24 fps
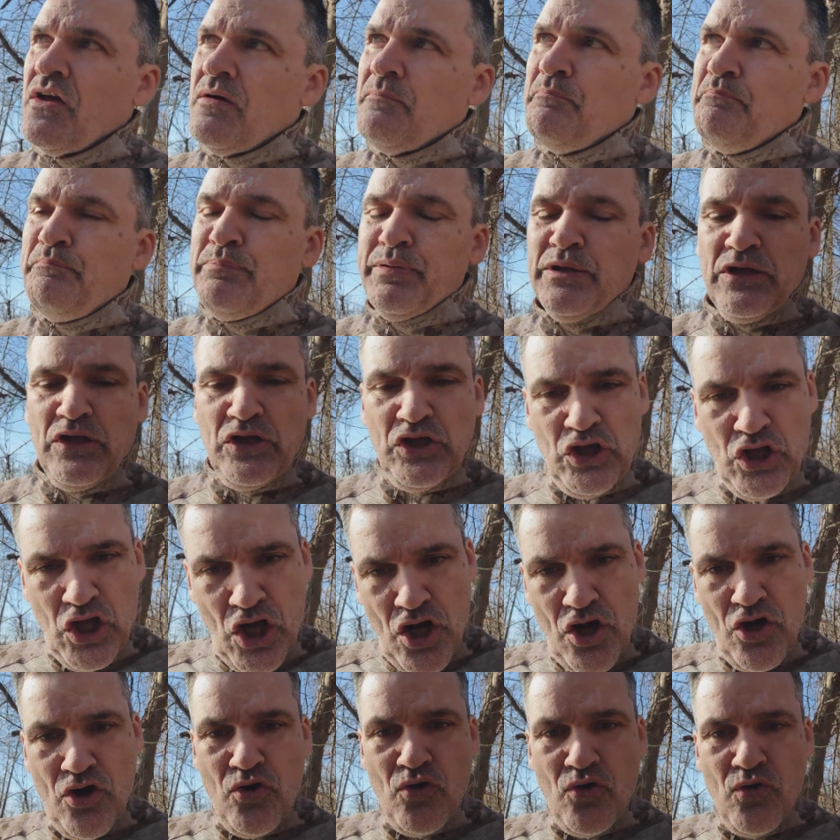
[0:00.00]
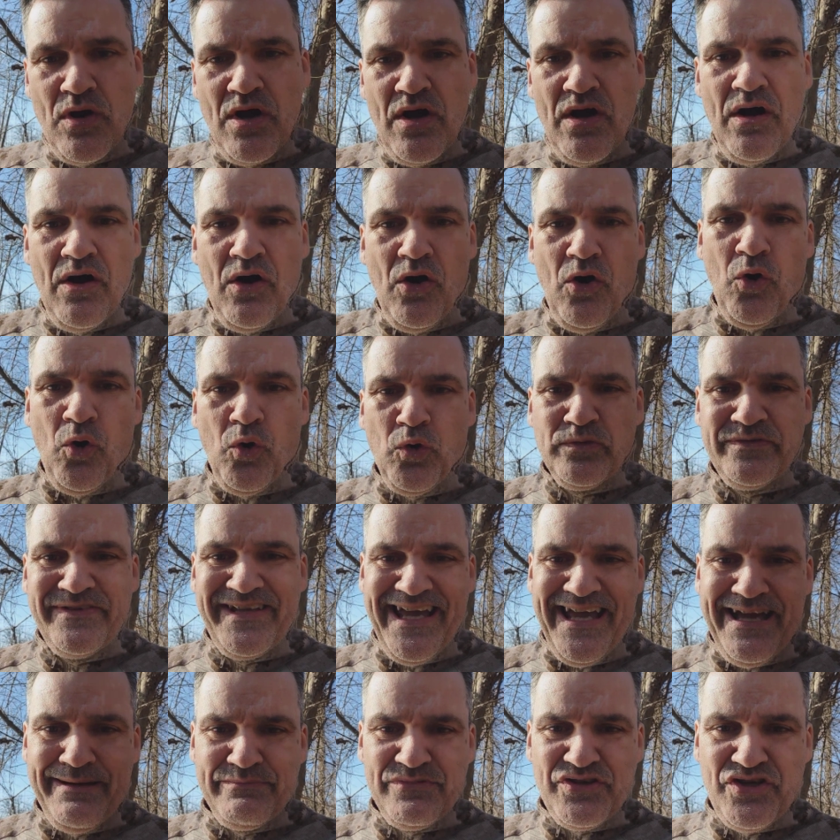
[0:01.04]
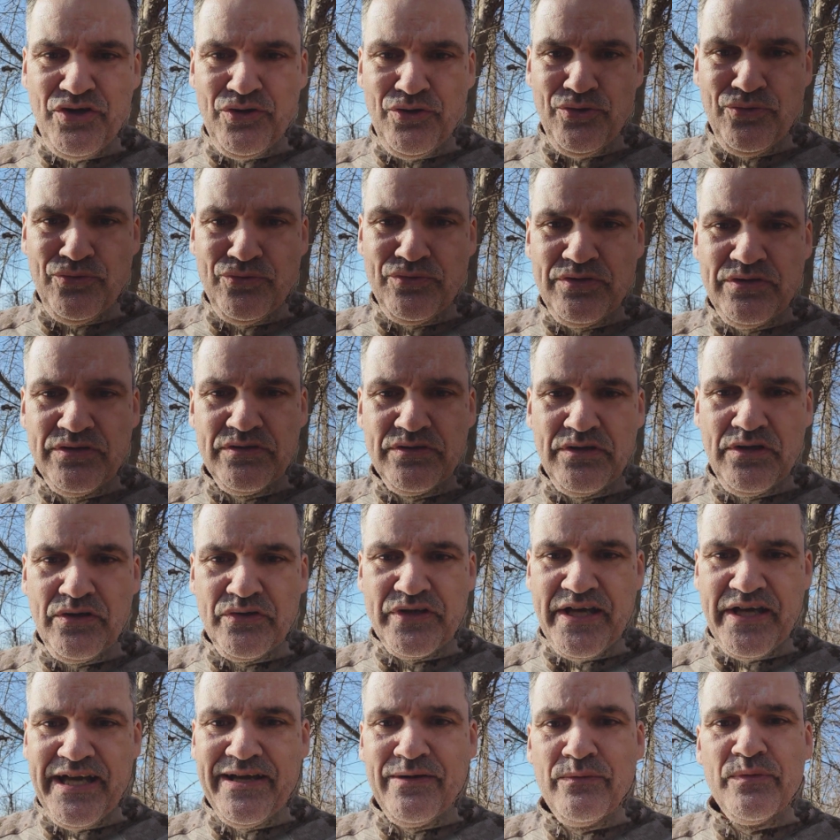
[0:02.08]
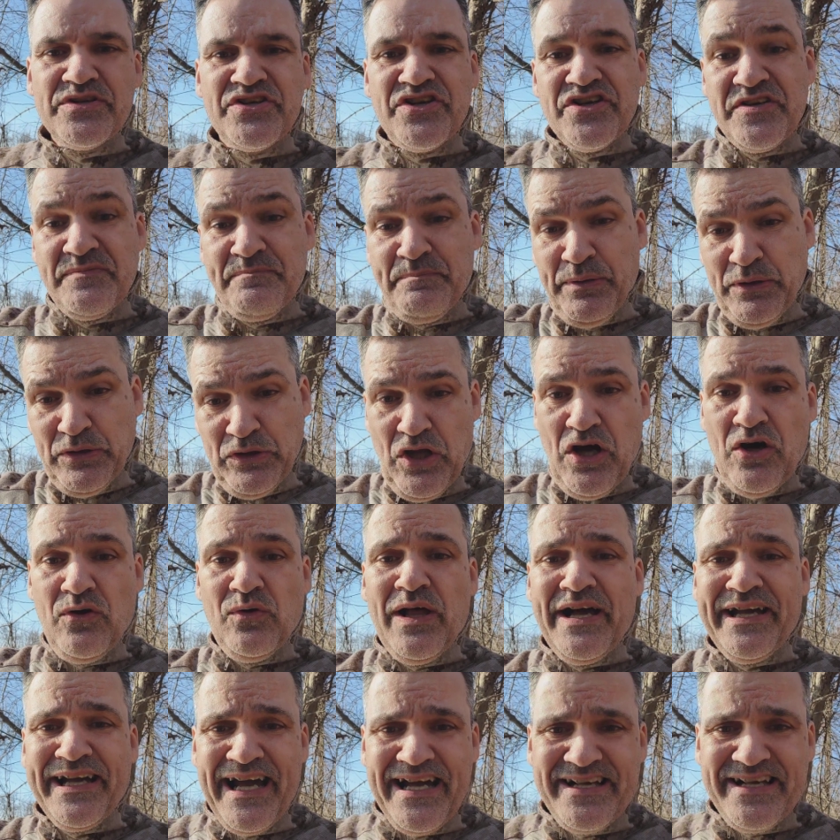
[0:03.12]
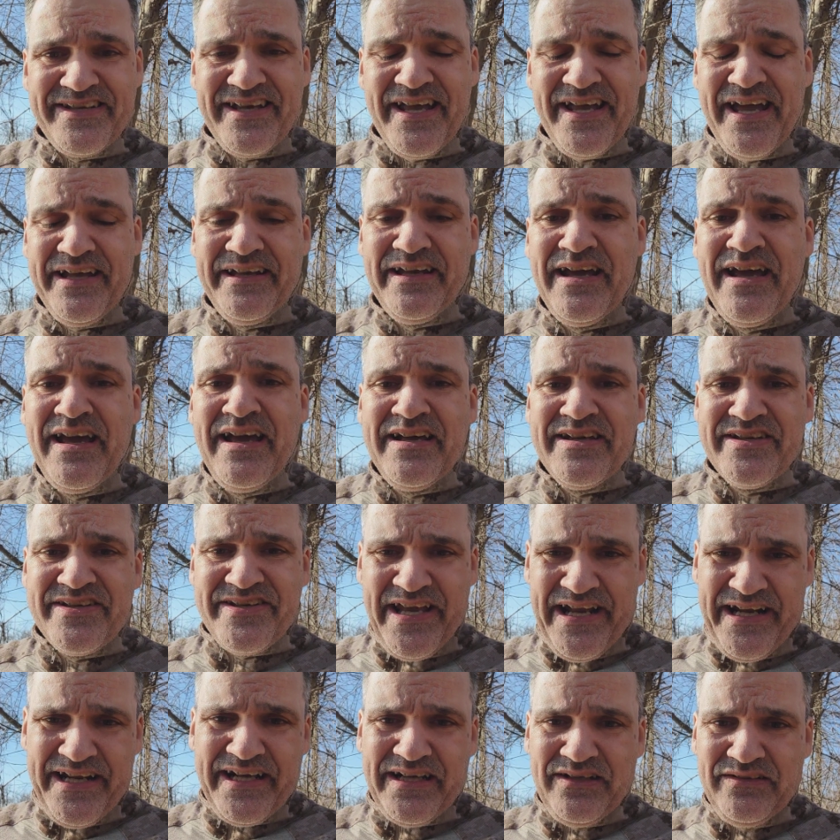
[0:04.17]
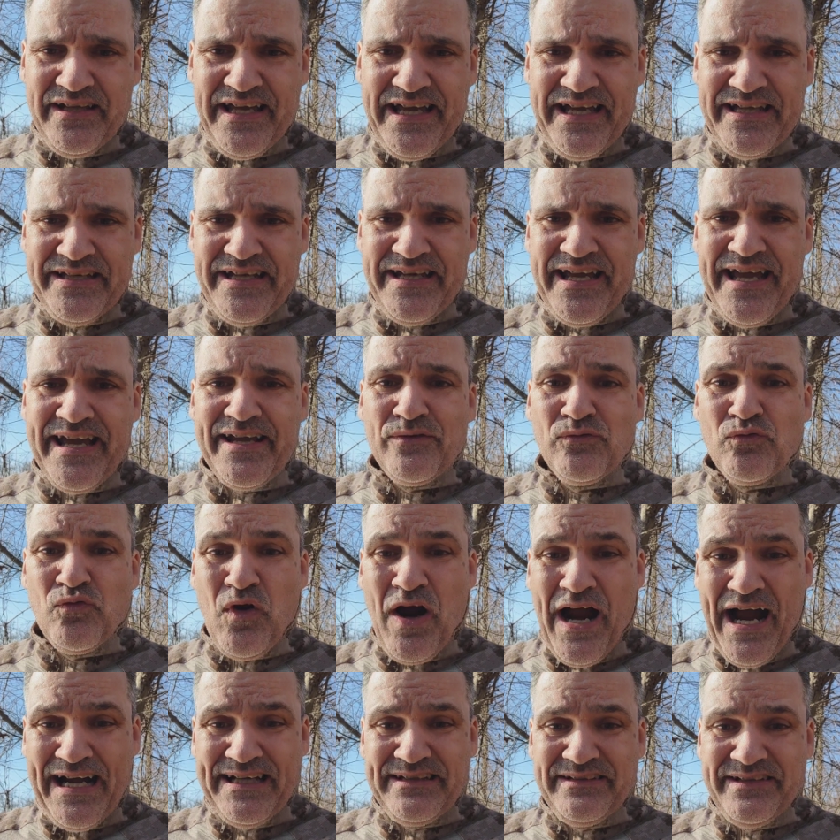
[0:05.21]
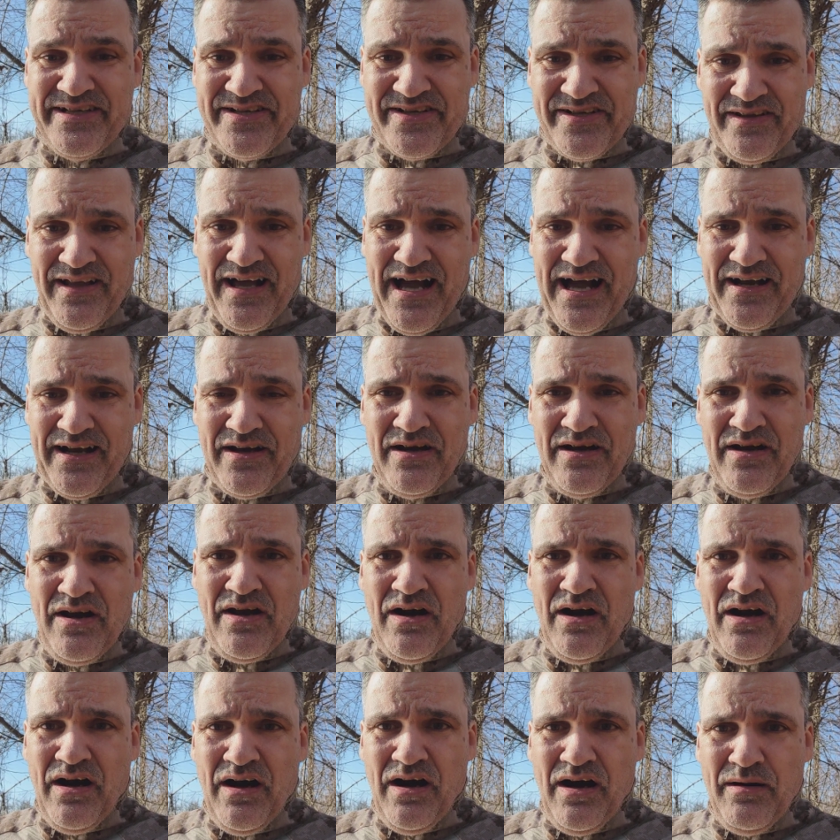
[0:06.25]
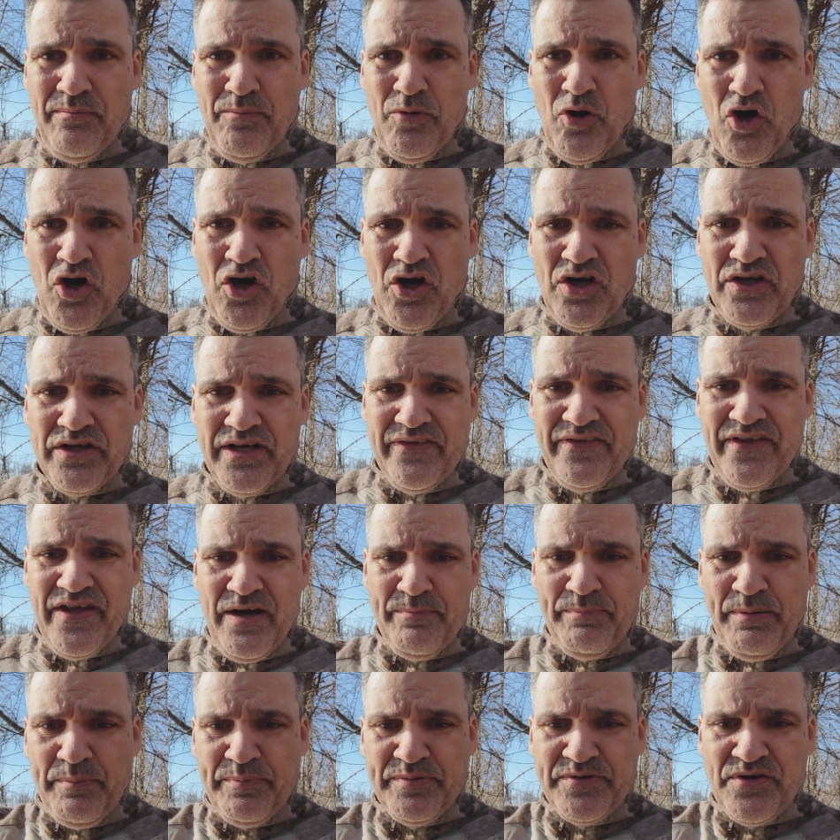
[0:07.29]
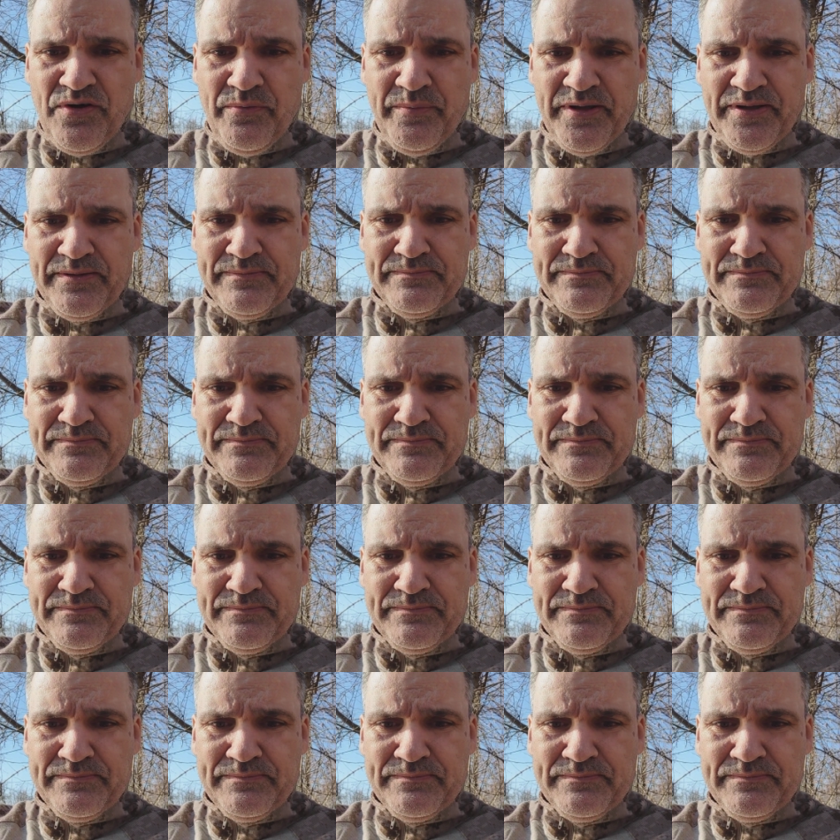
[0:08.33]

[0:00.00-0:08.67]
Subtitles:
below Old Dam 2, okay, which is below, like I said, Seneca Landing and Riley's Lock on the Upper Potomac.